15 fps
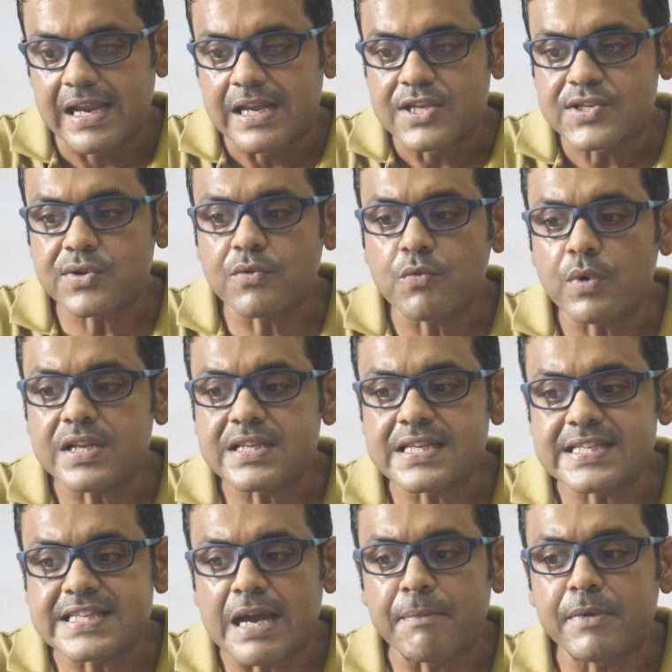So what is the
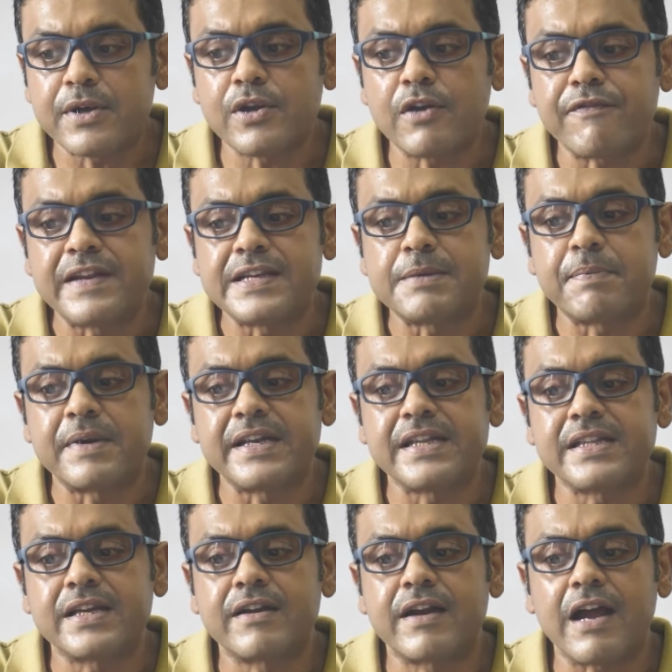summary of
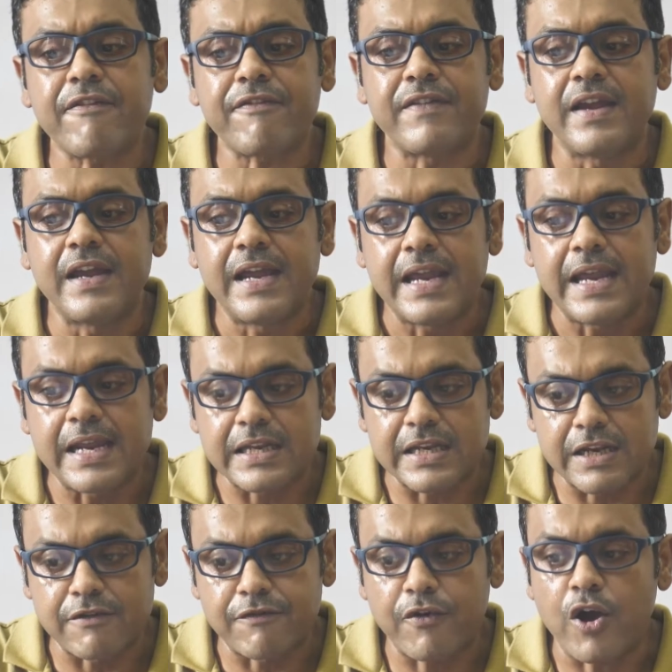interpreting the graph? It
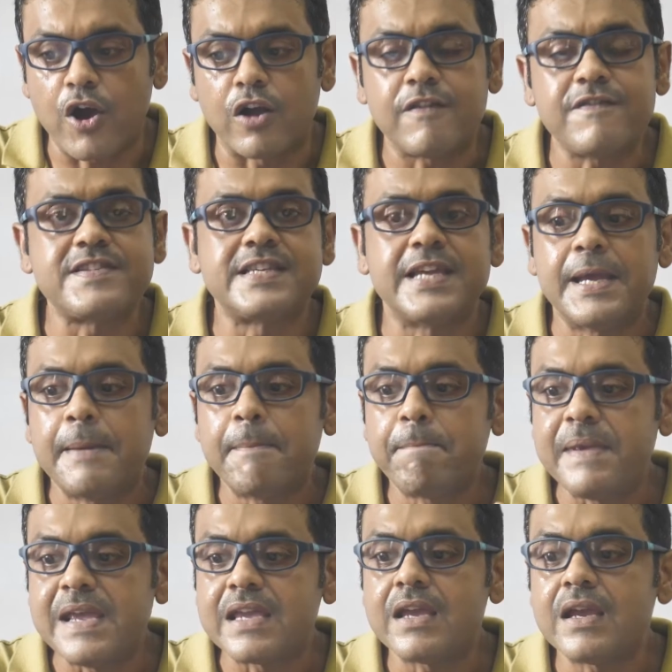involves
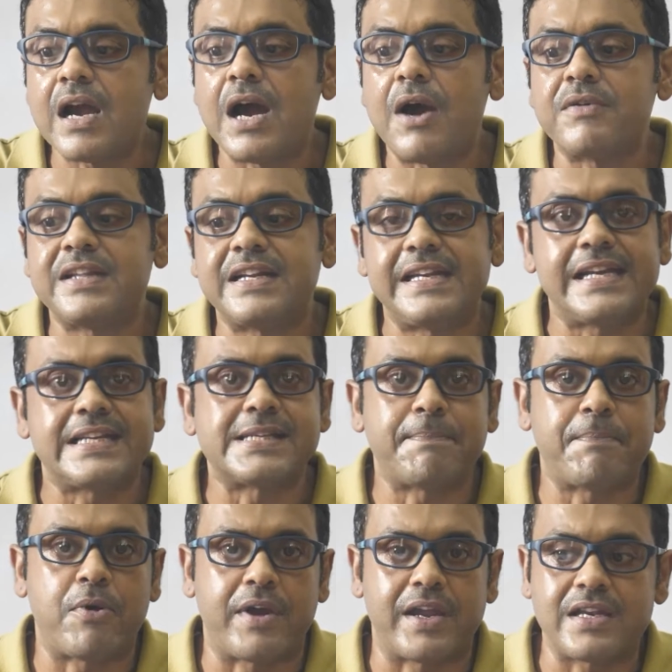picking out the data
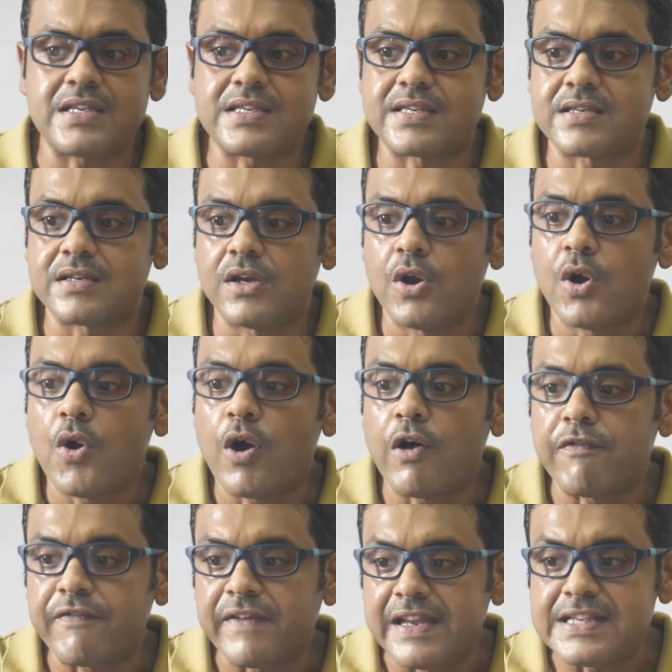points
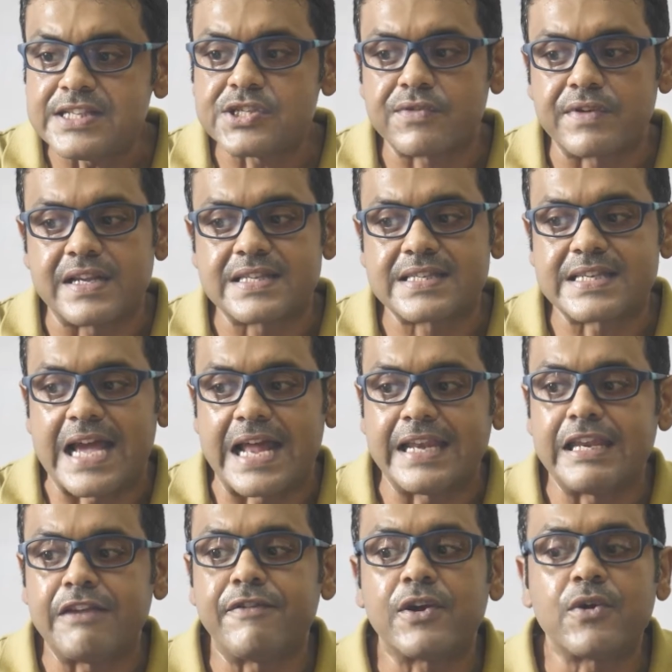of interest and
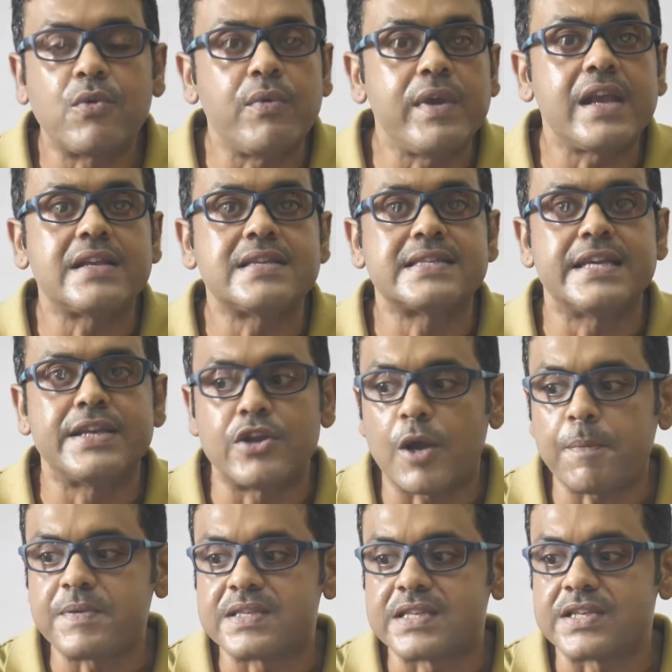give a quick
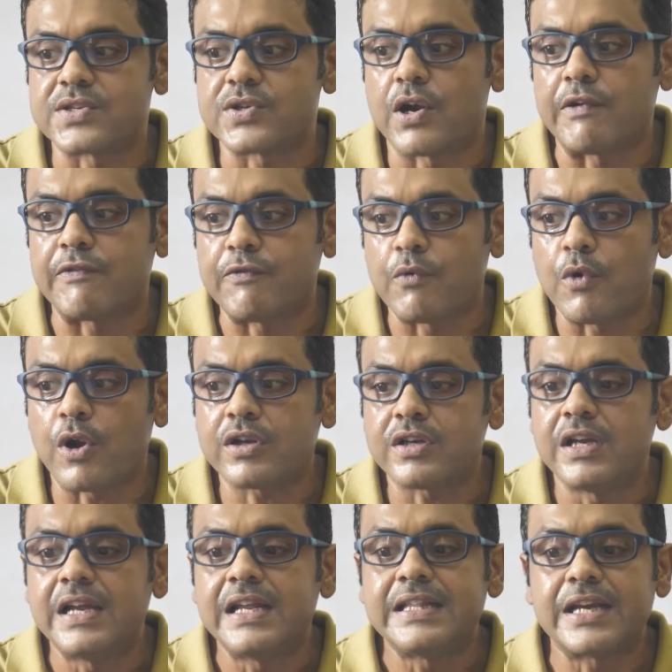synopsis of what
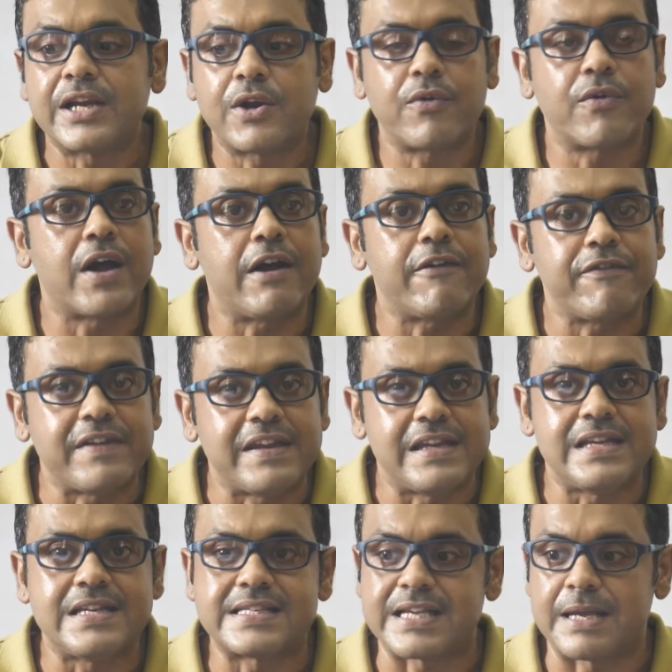the graph
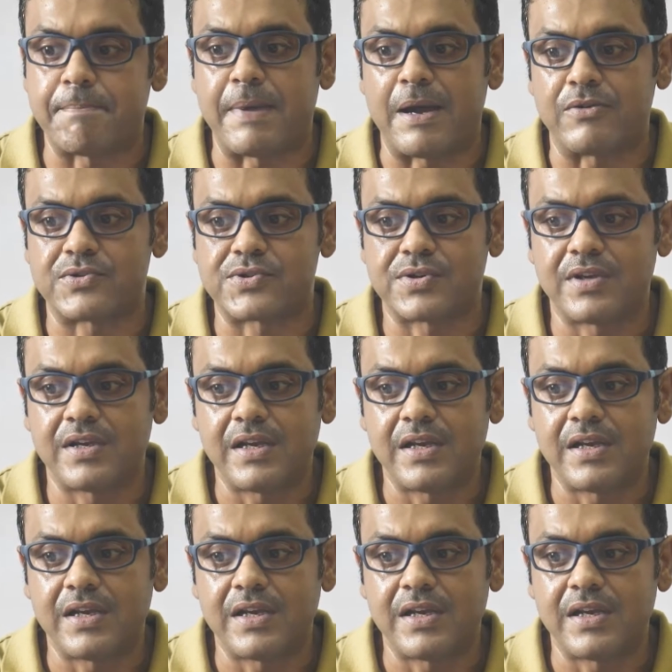is about.